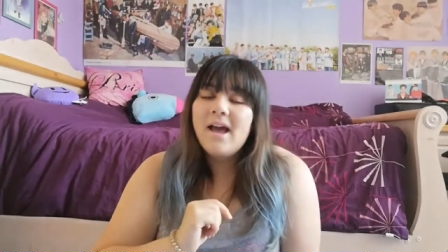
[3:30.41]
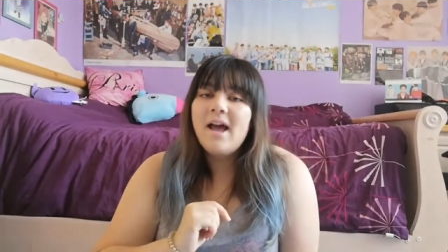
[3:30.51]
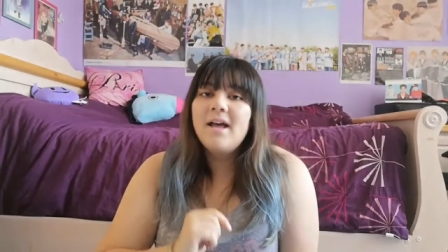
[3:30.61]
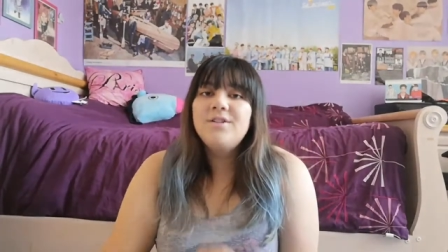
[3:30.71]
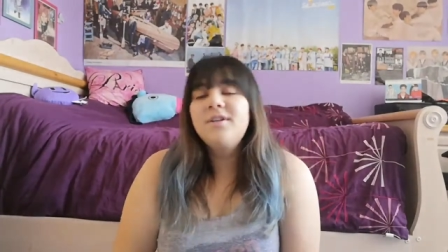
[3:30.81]

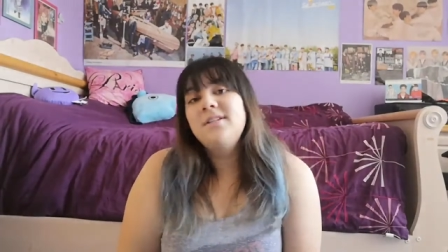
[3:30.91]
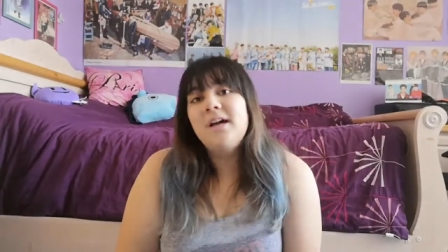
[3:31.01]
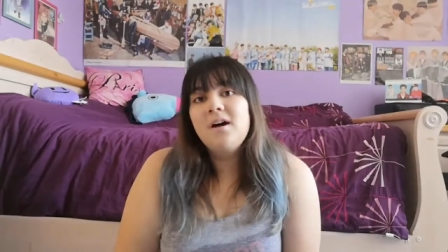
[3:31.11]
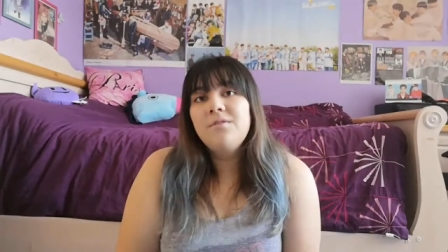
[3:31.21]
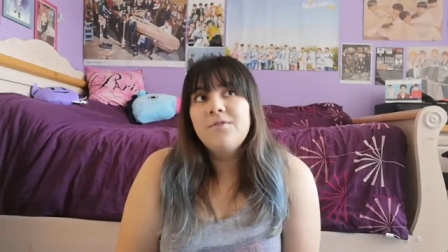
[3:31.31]
As you can
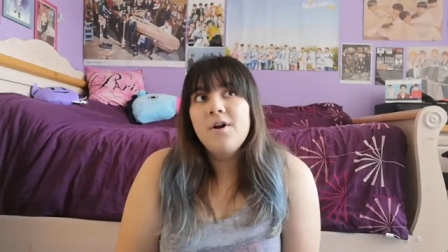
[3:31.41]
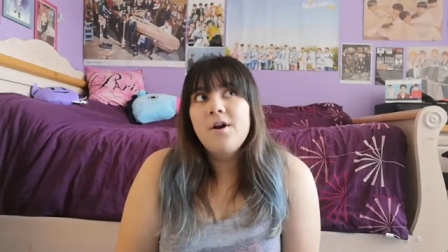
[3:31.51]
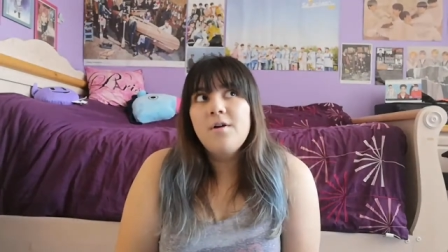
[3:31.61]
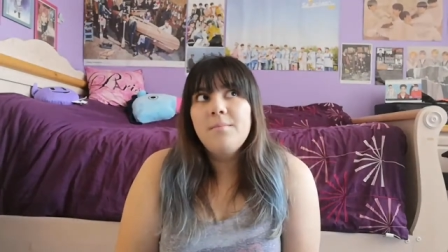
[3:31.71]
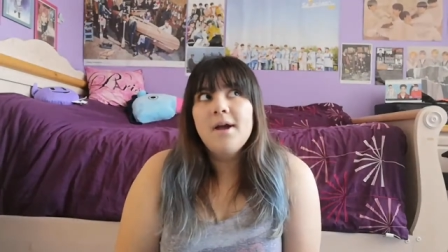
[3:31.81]
tell
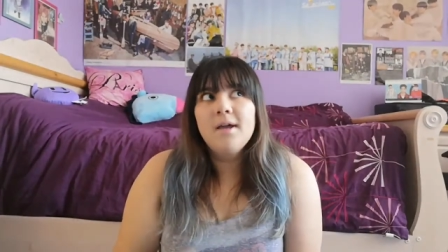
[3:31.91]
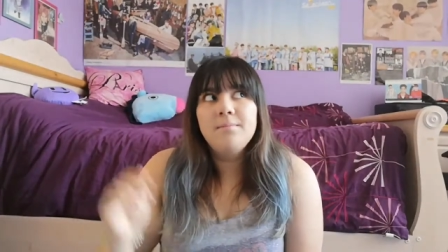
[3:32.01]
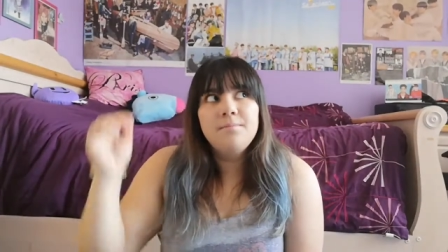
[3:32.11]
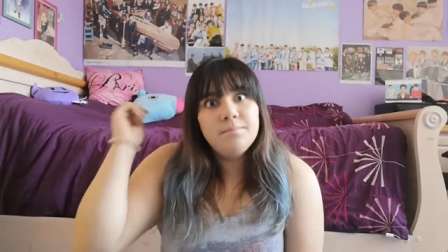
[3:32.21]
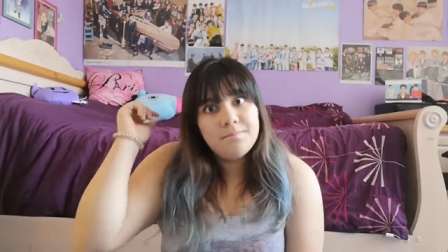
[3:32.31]
from my
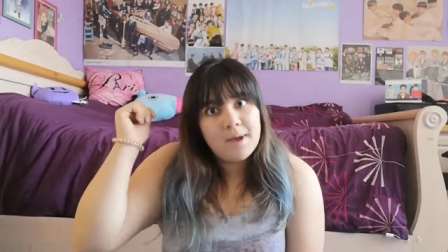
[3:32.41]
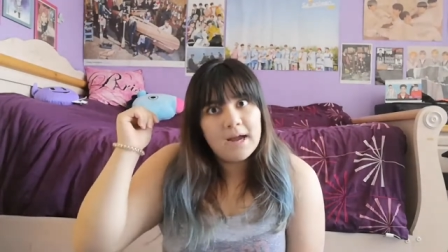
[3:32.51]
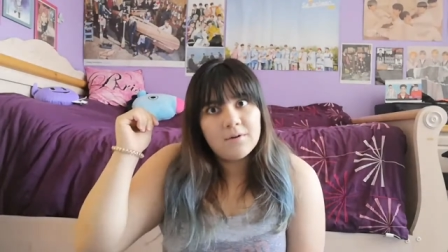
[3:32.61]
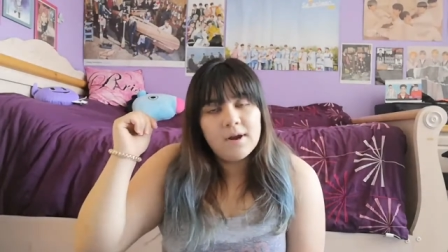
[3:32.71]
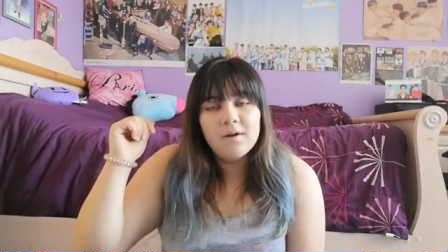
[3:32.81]

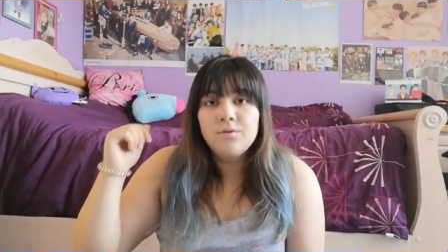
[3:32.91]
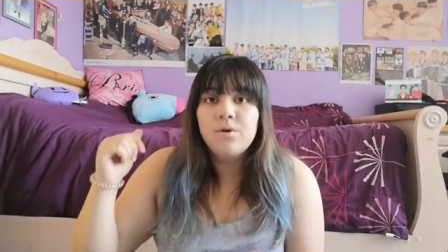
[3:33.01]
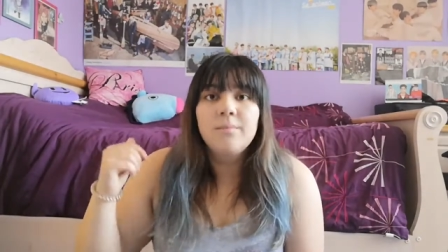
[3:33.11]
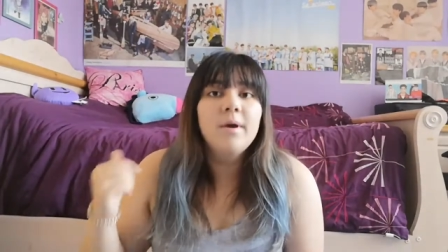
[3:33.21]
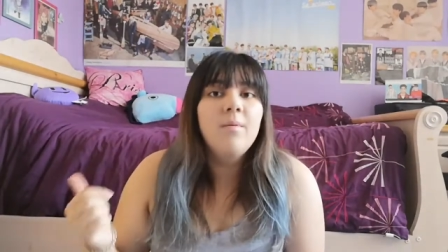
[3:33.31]
background
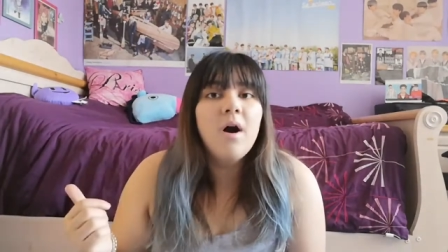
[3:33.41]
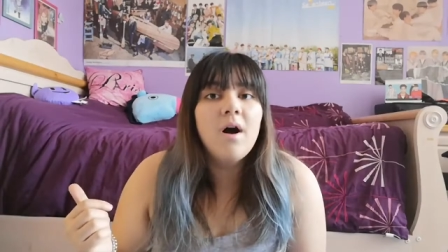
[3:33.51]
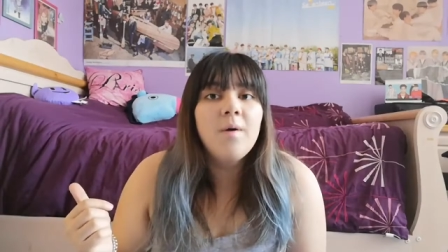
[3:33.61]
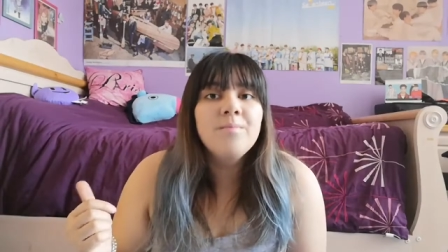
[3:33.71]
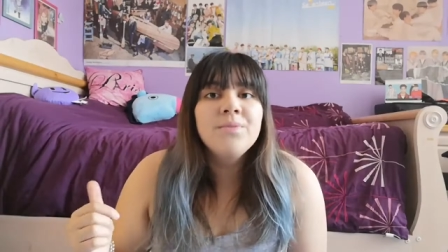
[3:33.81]
or my
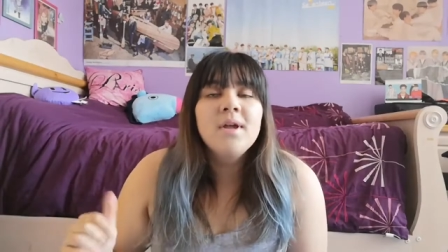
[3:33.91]
wall,